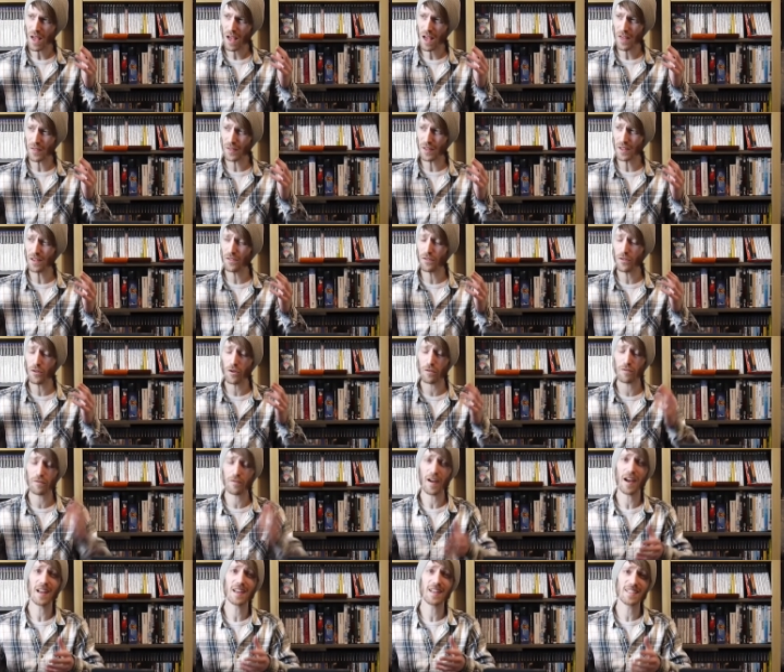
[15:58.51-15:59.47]
I think if you're a
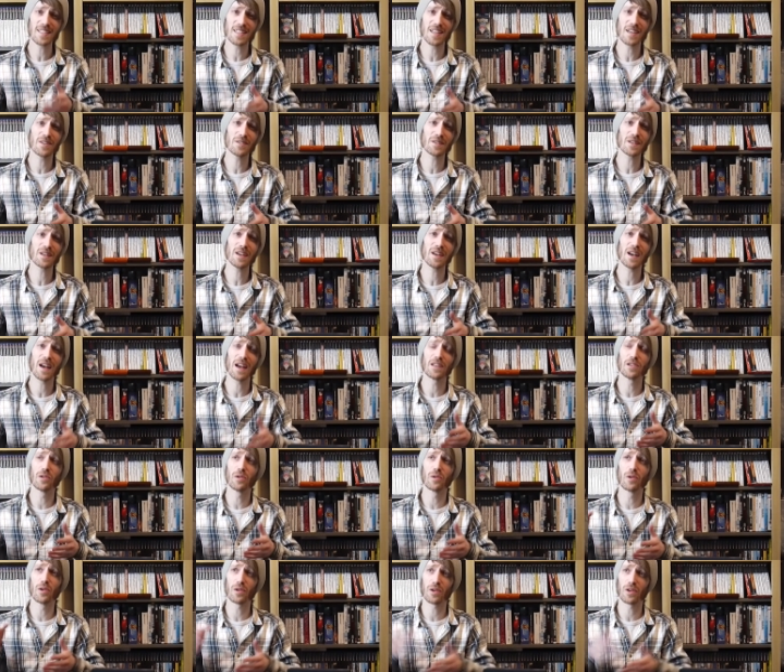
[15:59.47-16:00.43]
fan of Zelda and
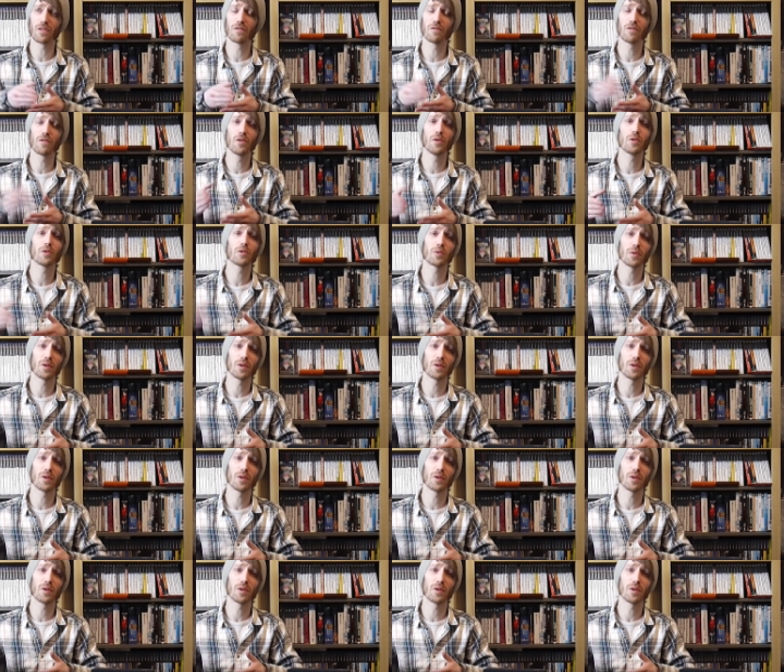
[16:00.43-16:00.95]
you're looking forward to